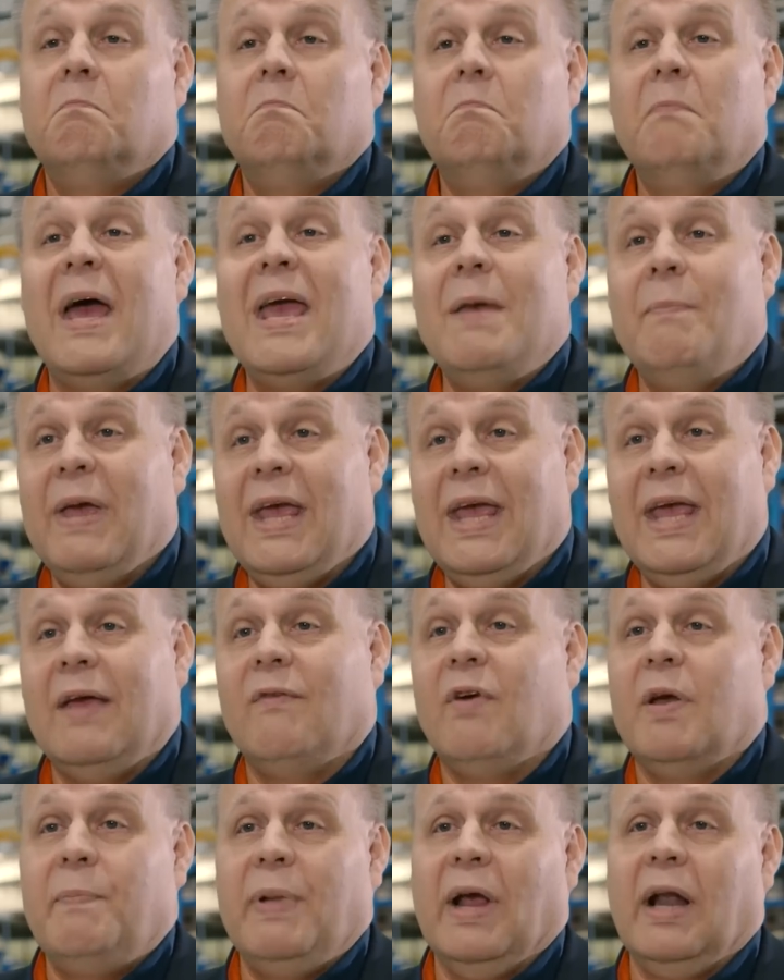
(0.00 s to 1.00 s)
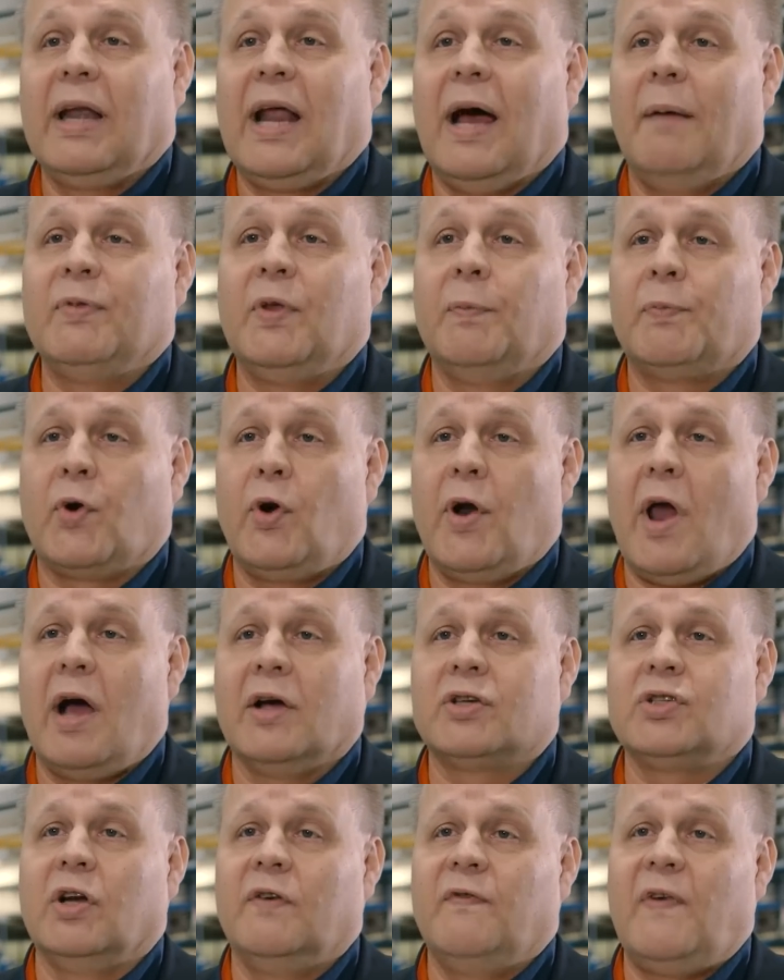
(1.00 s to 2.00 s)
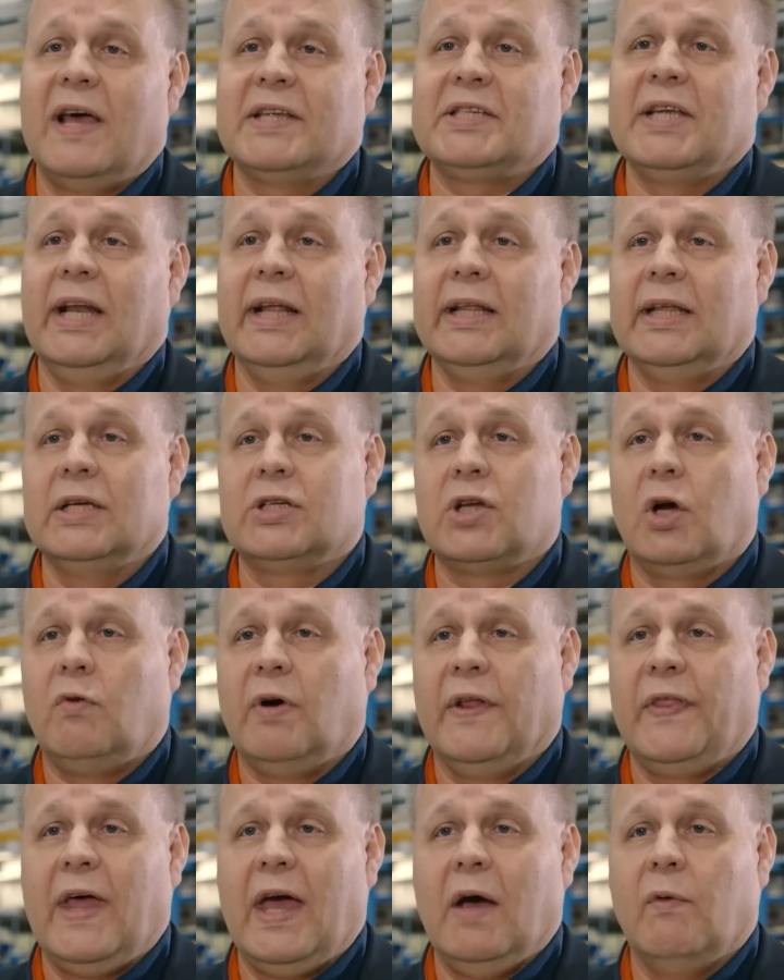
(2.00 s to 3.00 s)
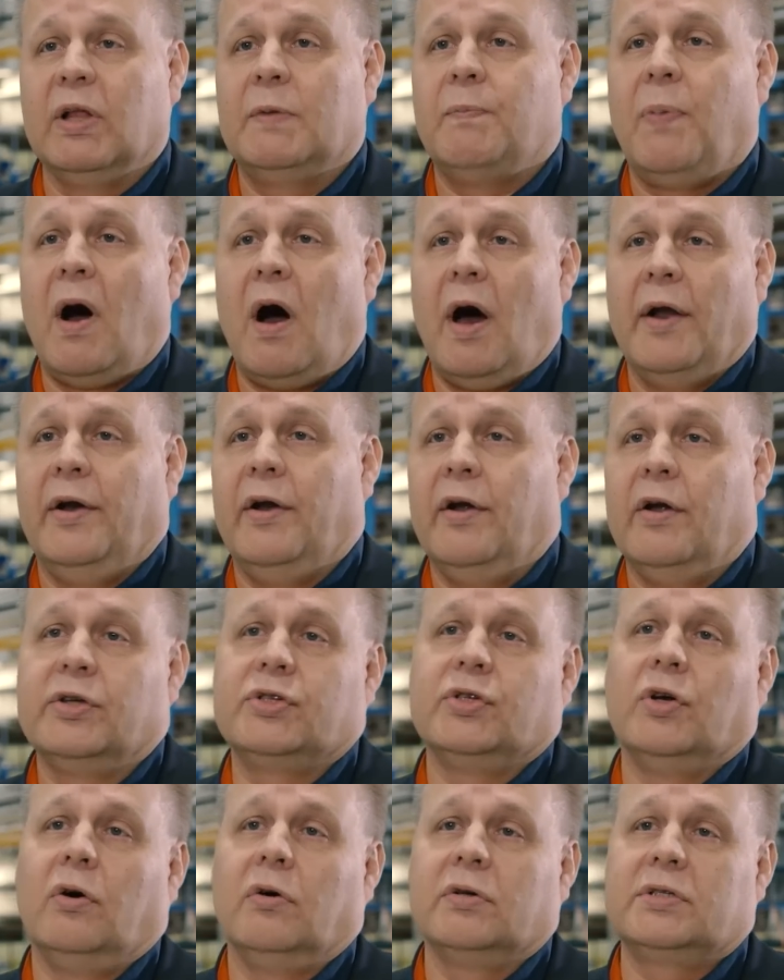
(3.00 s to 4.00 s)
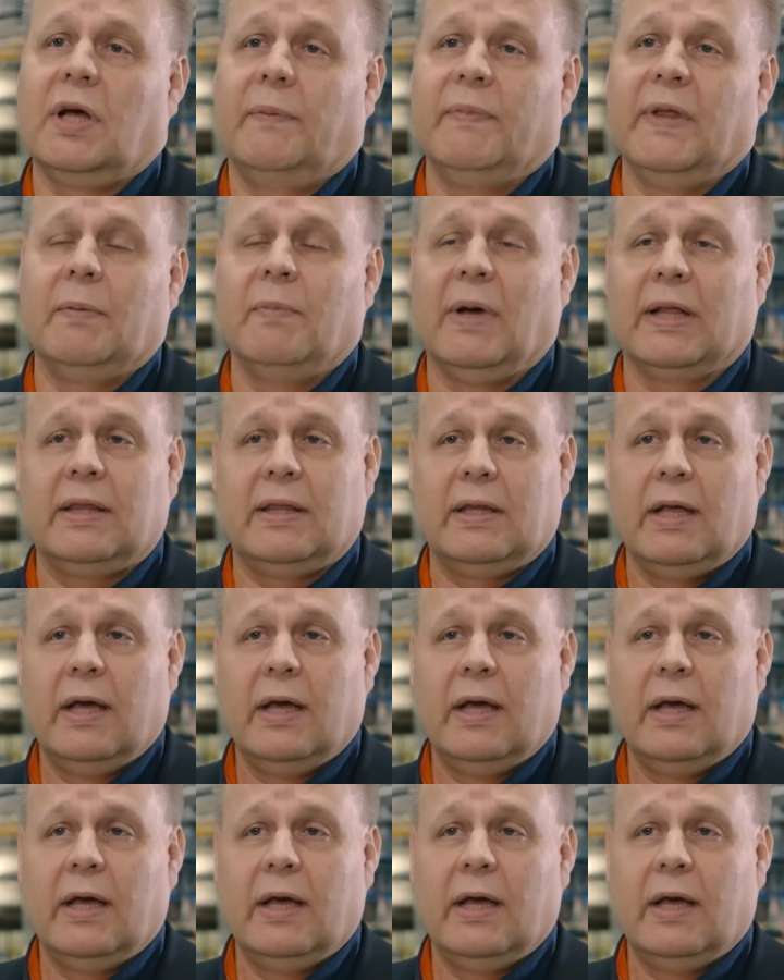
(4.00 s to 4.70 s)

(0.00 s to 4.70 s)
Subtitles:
the production facilities over there with partners or something, but